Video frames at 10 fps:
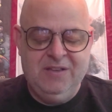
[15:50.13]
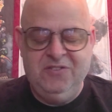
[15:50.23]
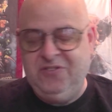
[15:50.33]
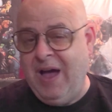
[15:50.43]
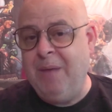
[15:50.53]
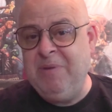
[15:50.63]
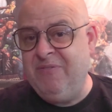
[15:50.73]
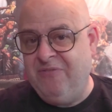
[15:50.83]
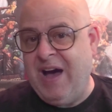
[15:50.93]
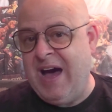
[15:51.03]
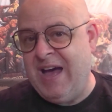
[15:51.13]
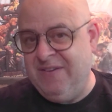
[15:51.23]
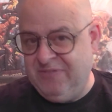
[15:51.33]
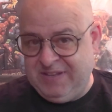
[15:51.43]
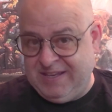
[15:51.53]
Zombie
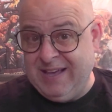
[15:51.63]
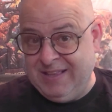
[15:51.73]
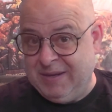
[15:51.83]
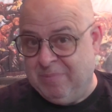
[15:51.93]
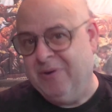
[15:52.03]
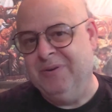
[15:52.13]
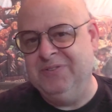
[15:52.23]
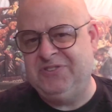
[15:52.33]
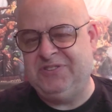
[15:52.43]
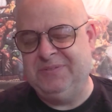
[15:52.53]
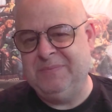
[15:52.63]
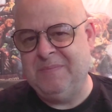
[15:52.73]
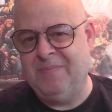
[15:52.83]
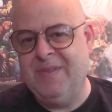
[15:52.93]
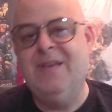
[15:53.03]
5, Killing Birds,
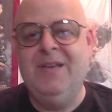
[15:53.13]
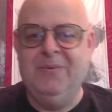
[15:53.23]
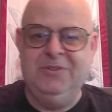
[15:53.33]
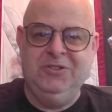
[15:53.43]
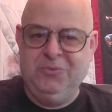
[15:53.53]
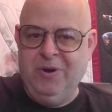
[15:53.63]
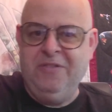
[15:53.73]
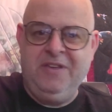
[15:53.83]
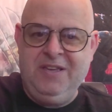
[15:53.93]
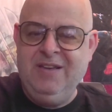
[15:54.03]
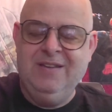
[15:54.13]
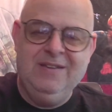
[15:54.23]
which is where the